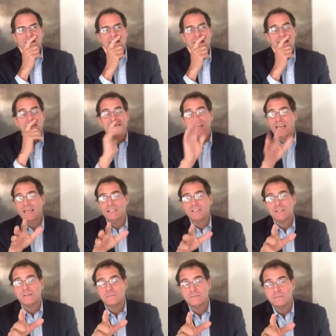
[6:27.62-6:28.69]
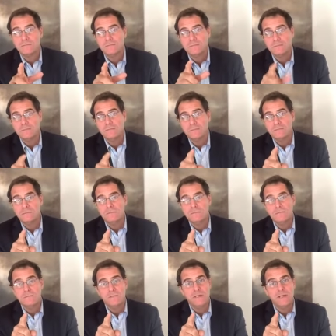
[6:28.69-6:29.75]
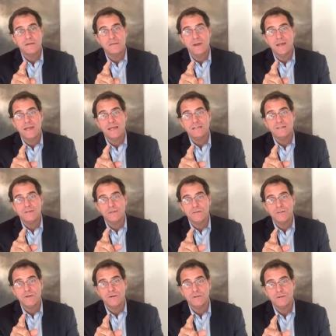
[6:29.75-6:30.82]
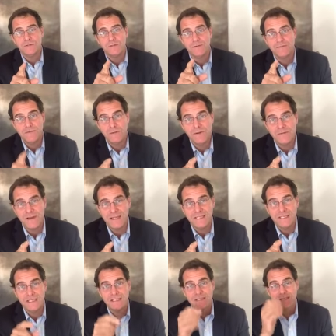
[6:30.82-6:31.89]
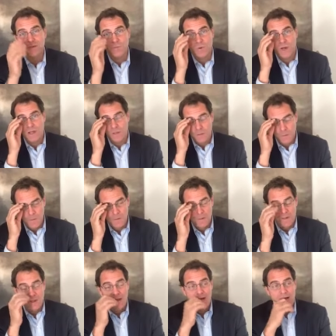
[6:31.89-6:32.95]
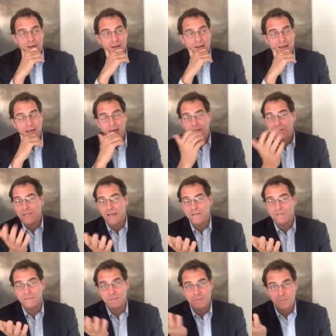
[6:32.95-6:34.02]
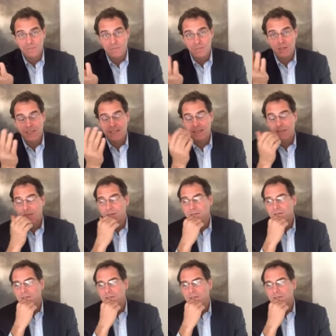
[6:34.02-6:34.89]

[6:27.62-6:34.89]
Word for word: And kids, you have great heads on your shoulders. So if you have ideas as well, uh, Jeff, please.